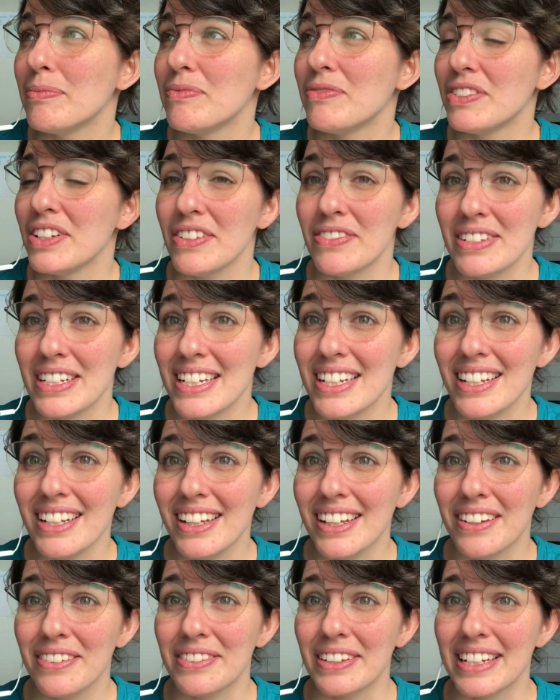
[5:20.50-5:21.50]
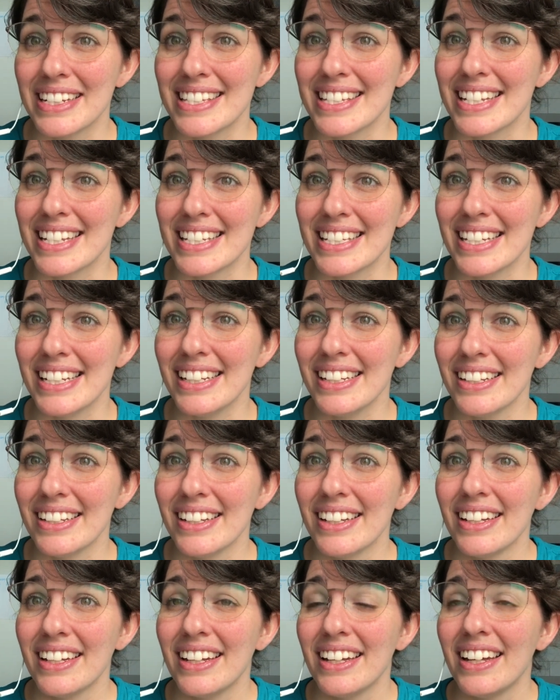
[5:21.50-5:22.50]
50, if not 60?
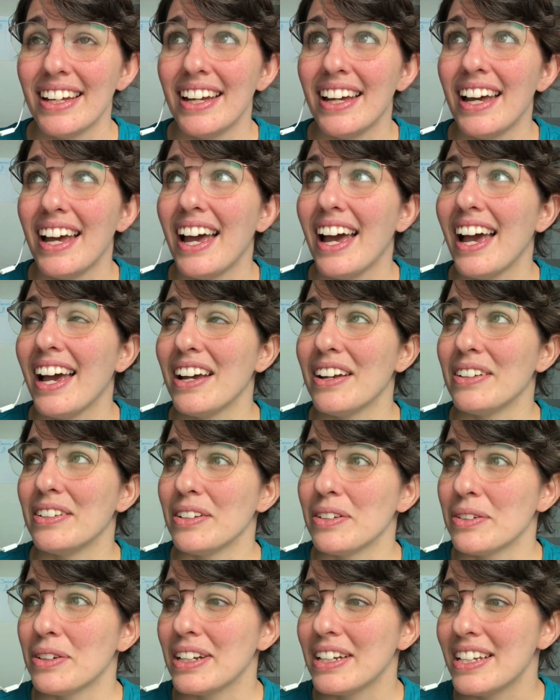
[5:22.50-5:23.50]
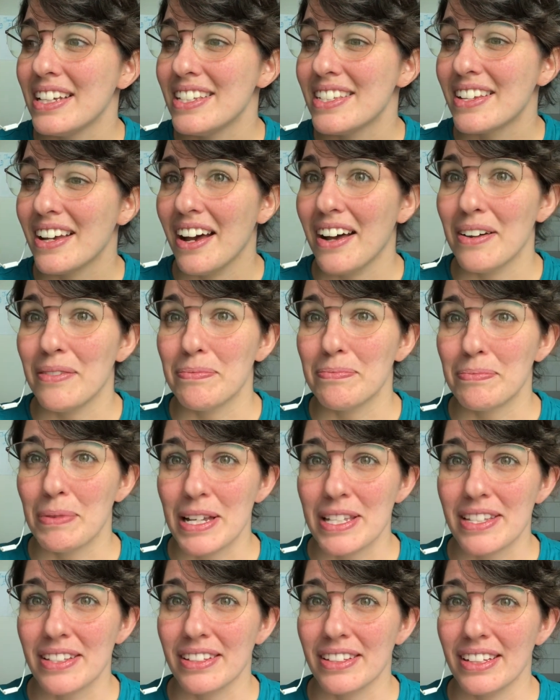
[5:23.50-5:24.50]
You know, and he's got
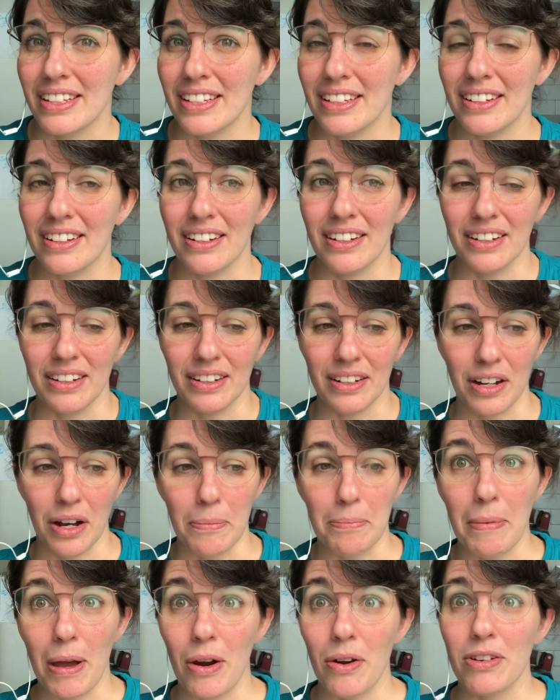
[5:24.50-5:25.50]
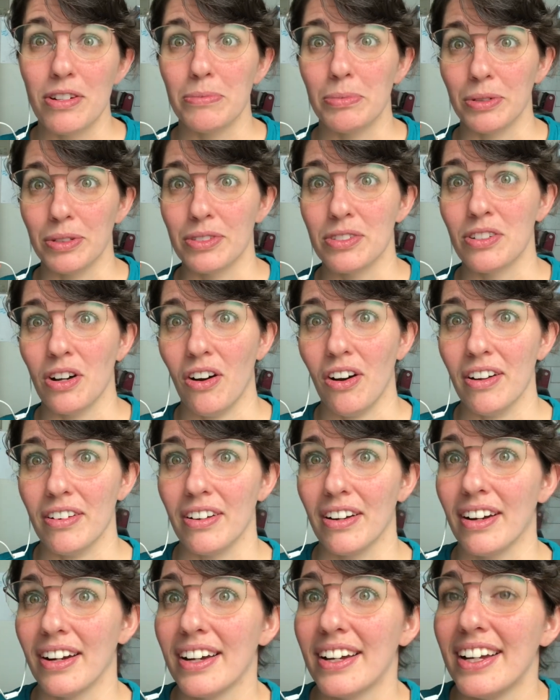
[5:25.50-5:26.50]
basically a marriageable
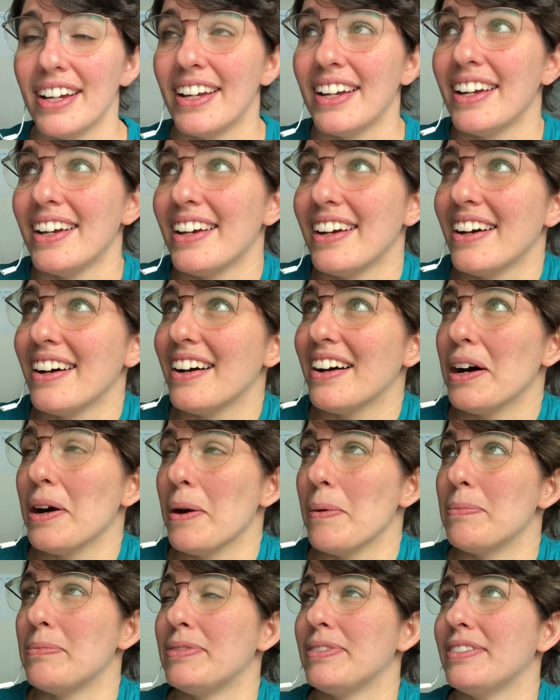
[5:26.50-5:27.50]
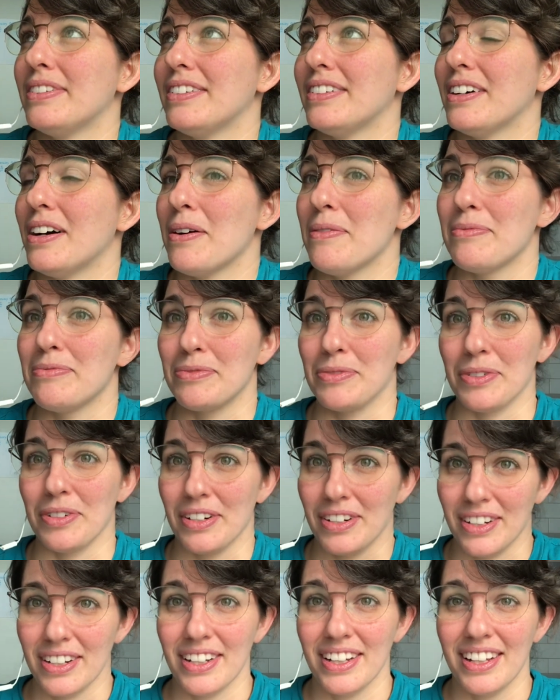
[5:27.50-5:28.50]
daughter up
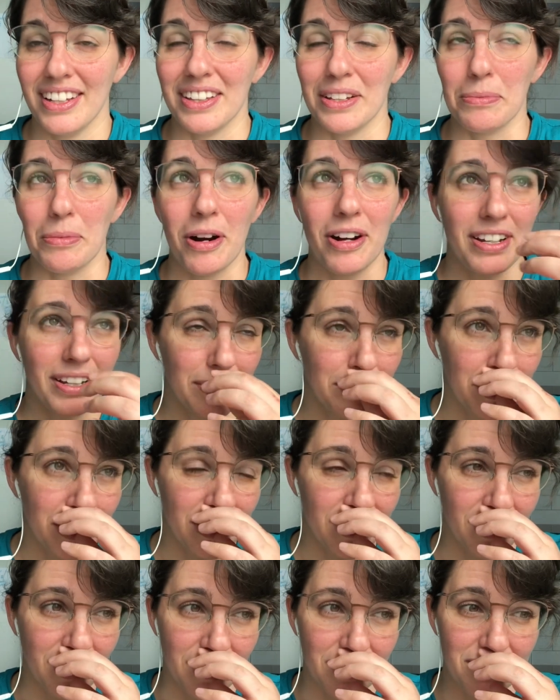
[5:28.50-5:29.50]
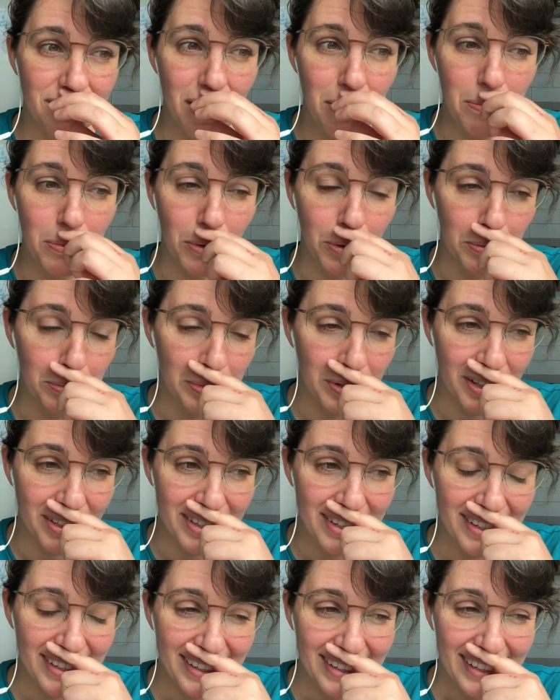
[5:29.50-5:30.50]
for in the market with Fangbolt.
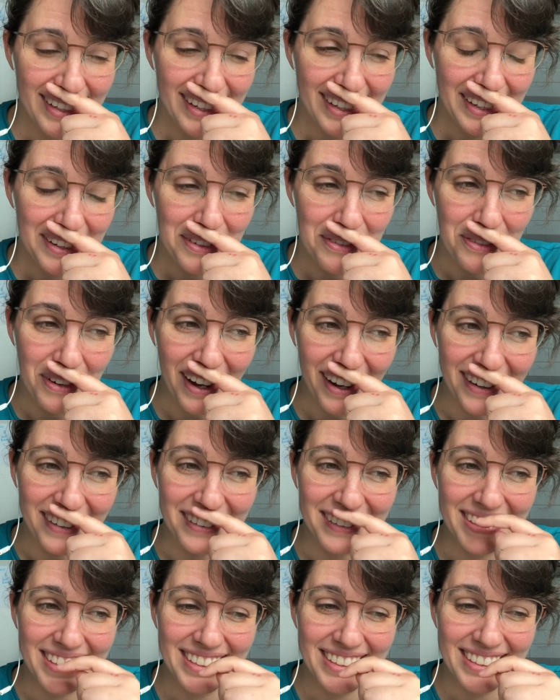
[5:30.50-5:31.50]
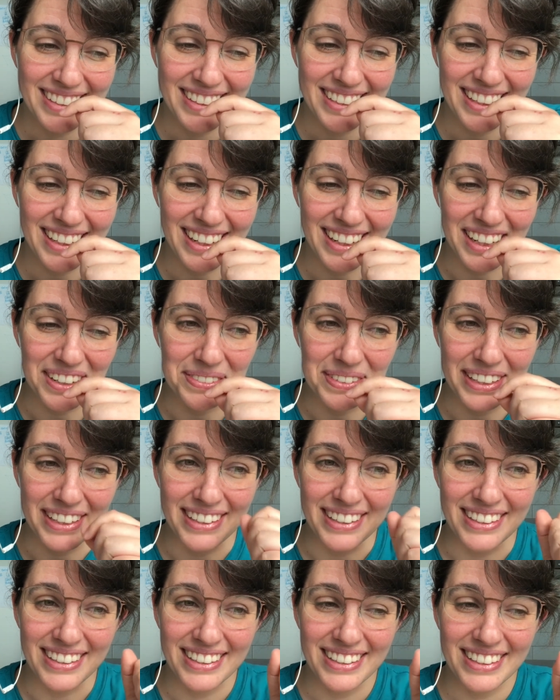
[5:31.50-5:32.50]
But wow, I
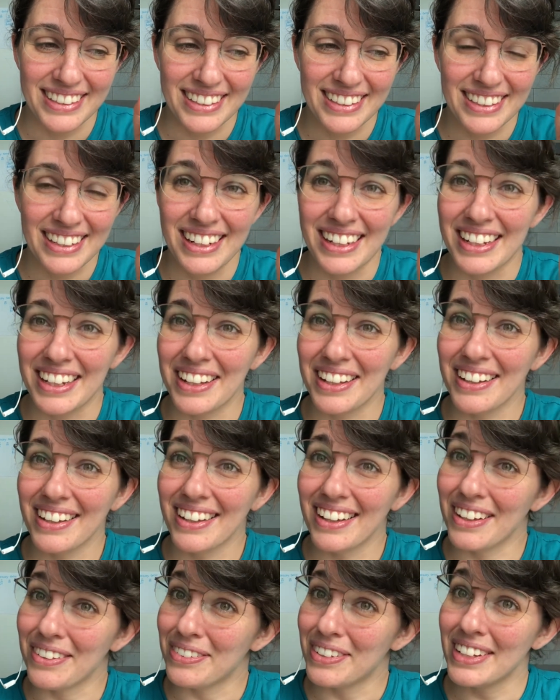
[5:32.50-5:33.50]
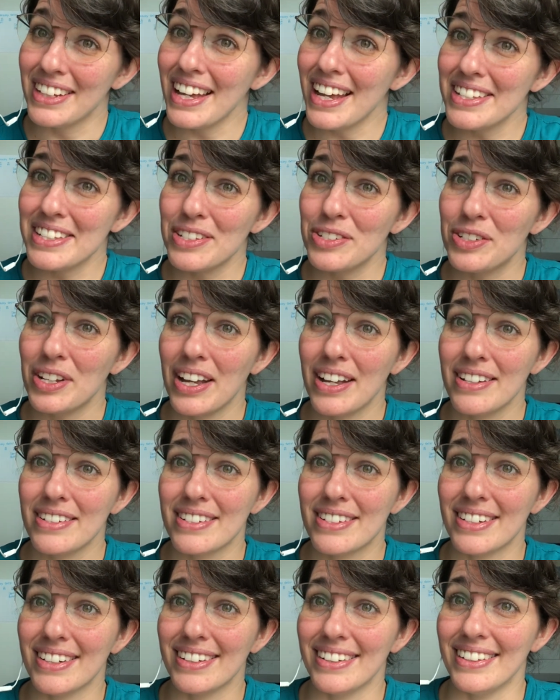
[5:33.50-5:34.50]
mean, if he hasn't
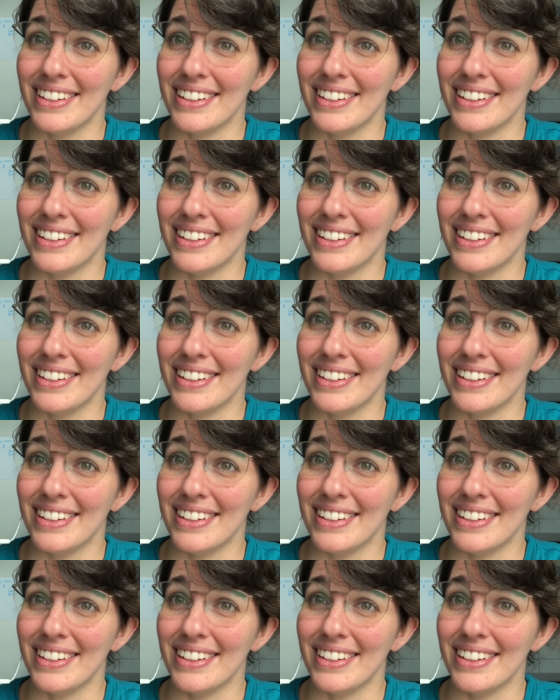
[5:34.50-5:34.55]
changed